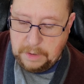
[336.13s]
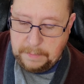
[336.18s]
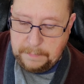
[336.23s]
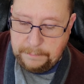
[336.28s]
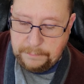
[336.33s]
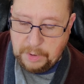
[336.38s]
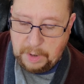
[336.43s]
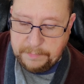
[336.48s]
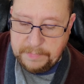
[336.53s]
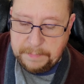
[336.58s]

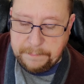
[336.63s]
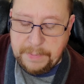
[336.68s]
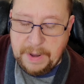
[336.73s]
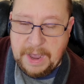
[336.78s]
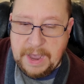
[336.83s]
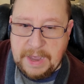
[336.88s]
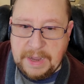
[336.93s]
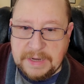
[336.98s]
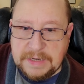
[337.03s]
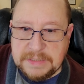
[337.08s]
brought me
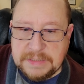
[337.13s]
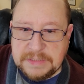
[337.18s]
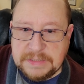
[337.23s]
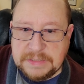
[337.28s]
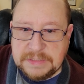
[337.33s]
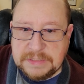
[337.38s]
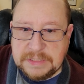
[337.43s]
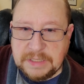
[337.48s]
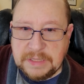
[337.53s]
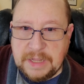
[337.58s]
back
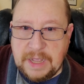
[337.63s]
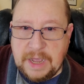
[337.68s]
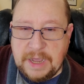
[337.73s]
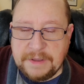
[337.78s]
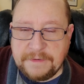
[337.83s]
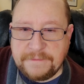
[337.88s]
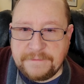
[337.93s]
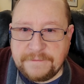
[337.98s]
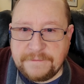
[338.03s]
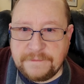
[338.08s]
to
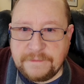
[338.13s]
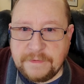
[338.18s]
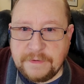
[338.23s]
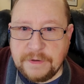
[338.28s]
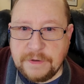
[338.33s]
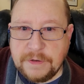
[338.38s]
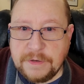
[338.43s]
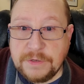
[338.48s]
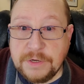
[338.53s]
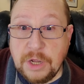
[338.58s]
life,
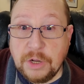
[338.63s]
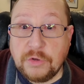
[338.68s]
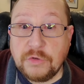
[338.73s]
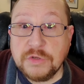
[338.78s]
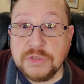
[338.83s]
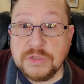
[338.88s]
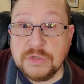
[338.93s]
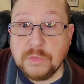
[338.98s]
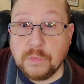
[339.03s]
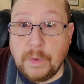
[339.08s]

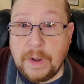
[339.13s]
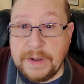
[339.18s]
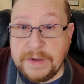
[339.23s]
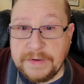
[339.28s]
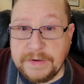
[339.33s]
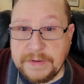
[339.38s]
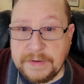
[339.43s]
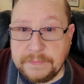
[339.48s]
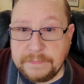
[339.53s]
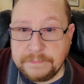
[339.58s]
knuckles
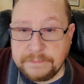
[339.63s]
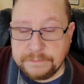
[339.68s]
whitening.